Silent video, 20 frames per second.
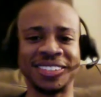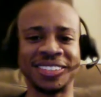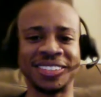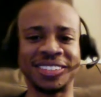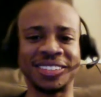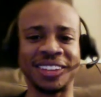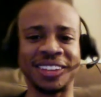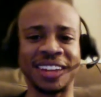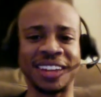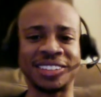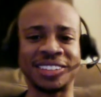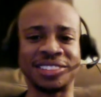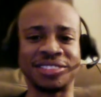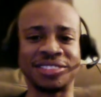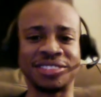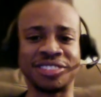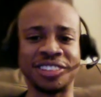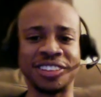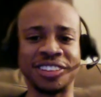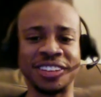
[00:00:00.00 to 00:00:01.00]
So that's
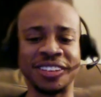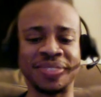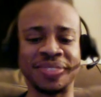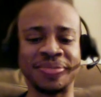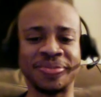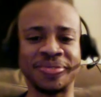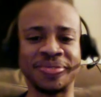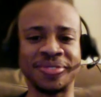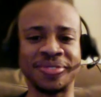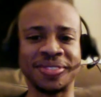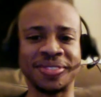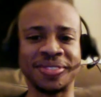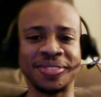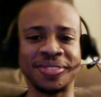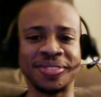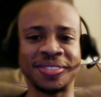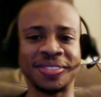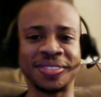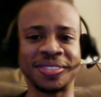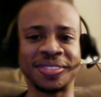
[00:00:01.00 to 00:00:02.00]
3.
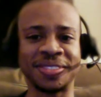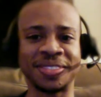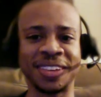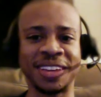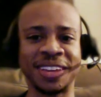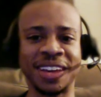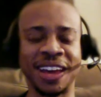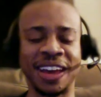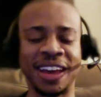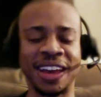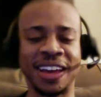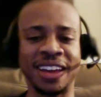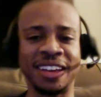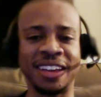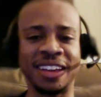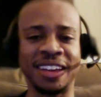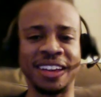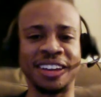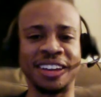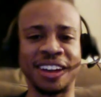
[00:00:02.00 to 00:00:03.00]

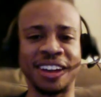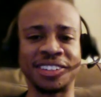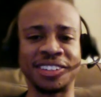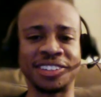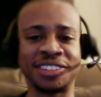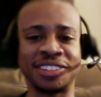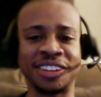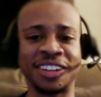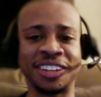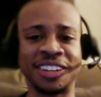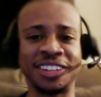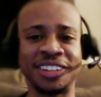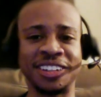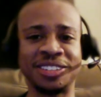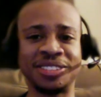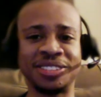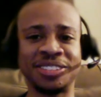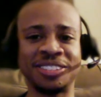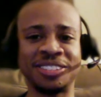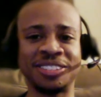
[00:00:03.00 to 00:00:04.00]
And Doctor
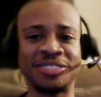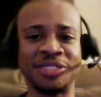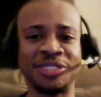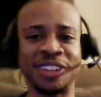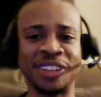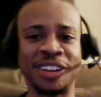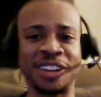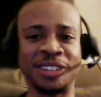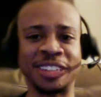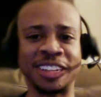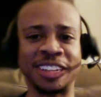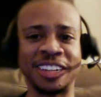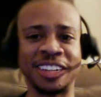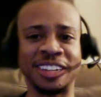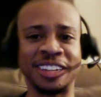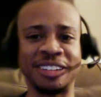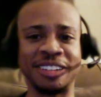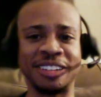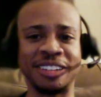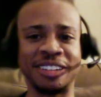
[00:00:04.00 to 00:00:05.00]
Strange, we know is getting,
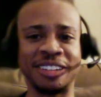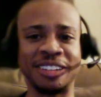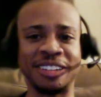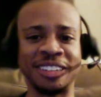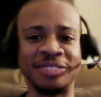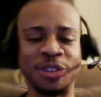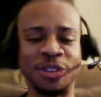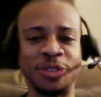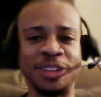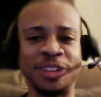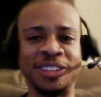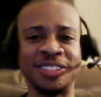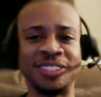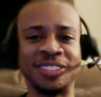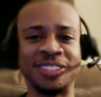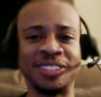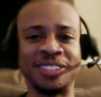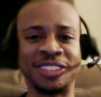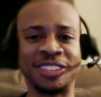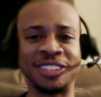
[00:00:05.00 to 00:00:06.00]
we
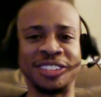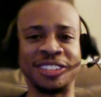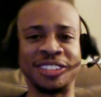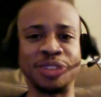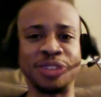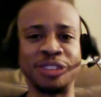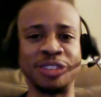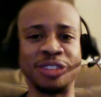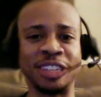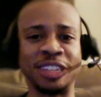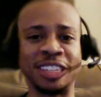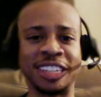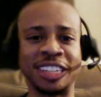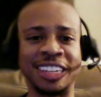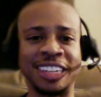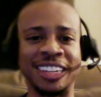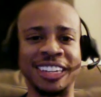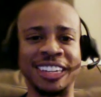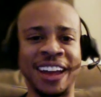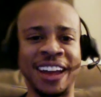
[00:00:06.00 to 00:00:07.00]
assume is
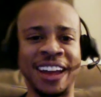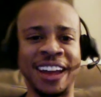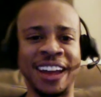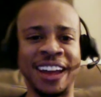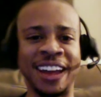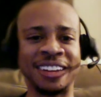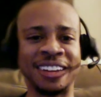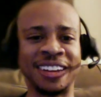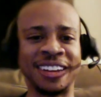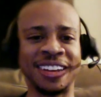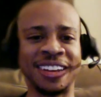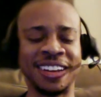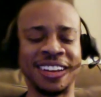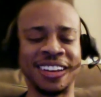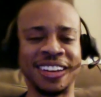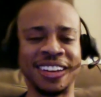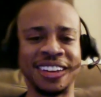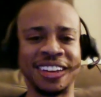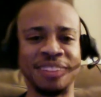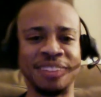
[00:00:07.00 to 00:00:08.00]
getting
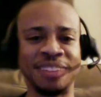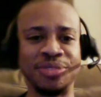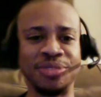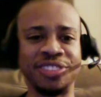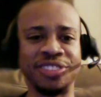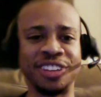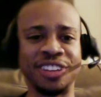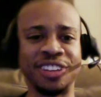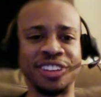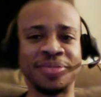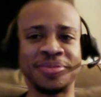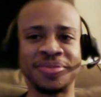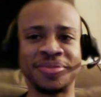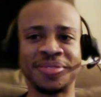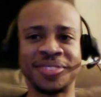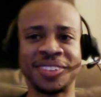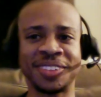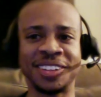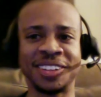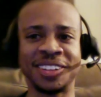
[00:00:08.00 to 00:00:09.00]
a movie.
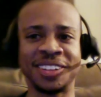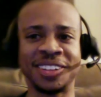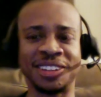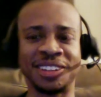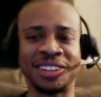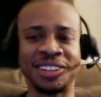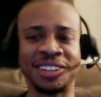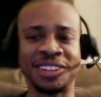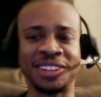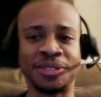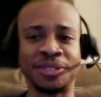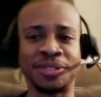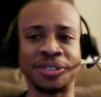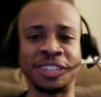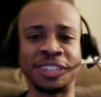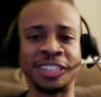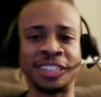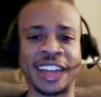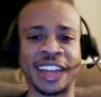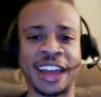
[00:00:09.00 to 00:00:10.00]
So of course he's
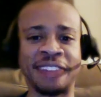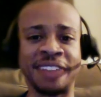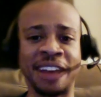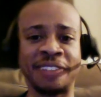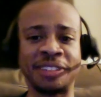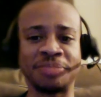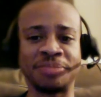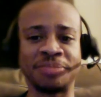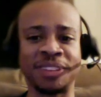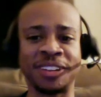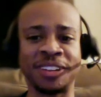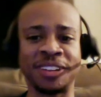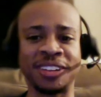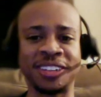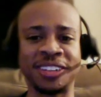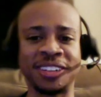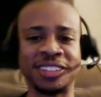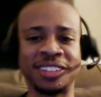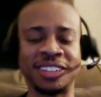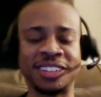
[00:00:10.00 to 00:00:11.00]
going to have
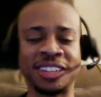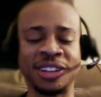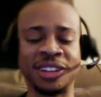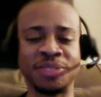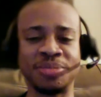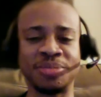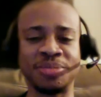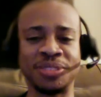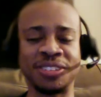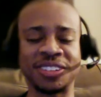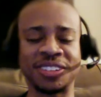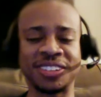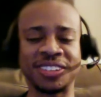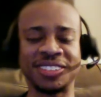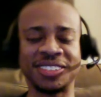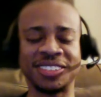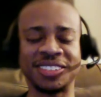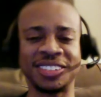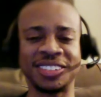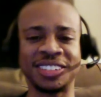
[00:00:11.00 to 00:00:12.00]
a solo book
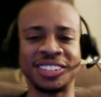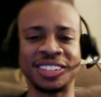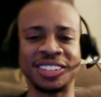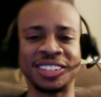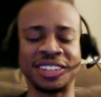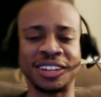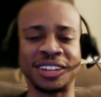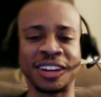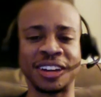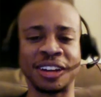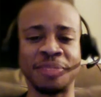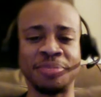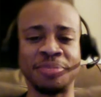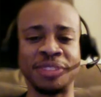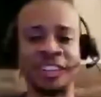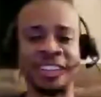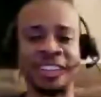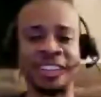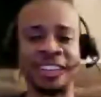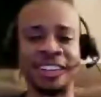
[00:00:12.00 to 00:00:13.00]
to
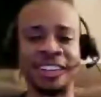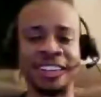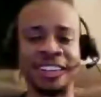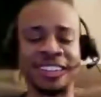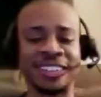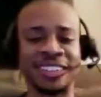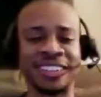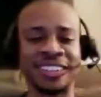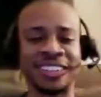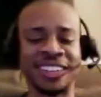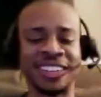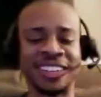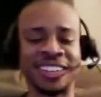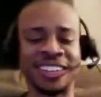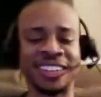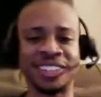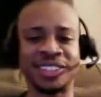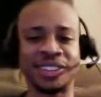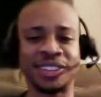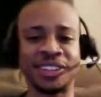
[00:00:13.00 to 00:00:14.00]
accompany it.
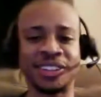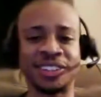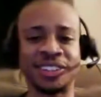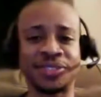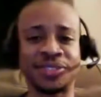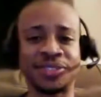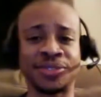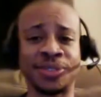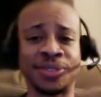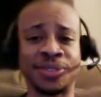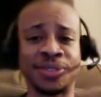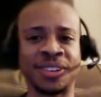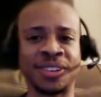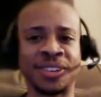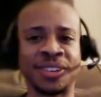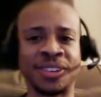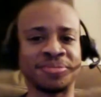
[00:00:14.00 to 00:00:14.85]
So there's your 4.